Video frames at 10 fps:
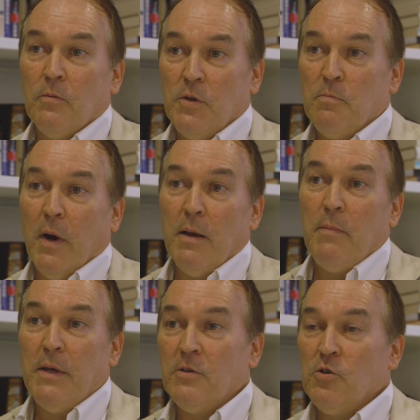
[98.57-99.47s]
which might
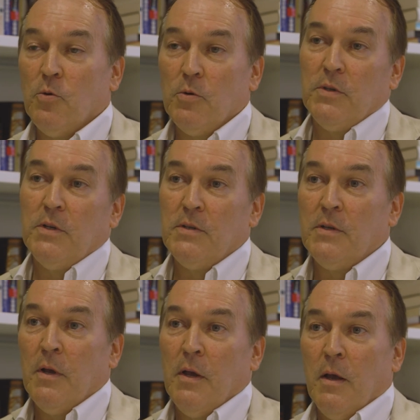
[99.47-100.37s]
be as short
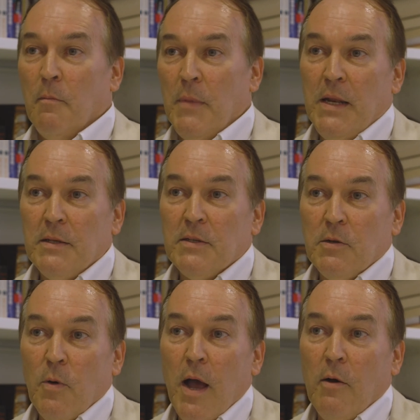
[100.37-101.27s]
as minutes
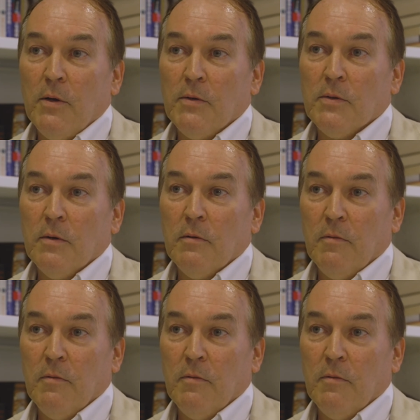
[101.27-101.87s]
to hours,